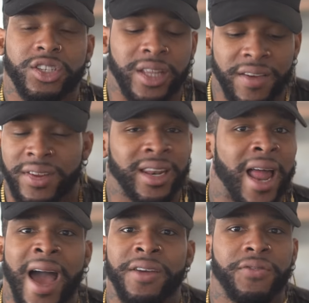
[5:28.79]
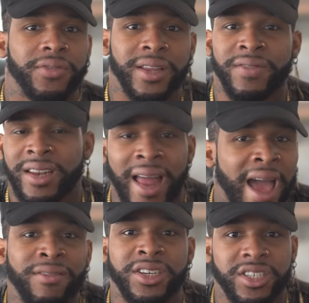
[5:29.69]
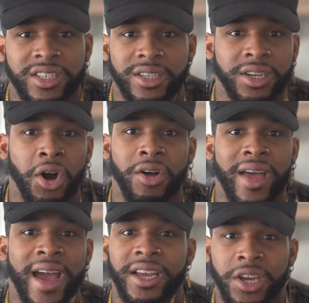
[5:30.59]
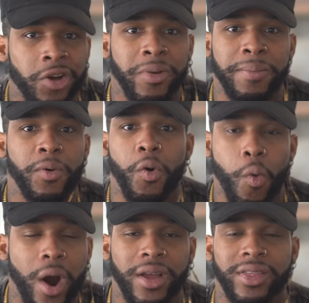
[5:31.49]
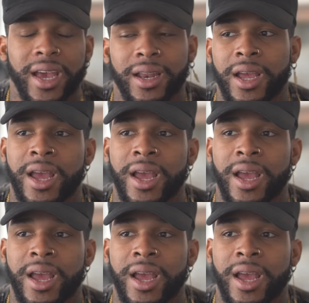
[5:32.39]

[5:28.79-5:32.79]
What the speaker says: Living life, living lavish and all that, young people want that.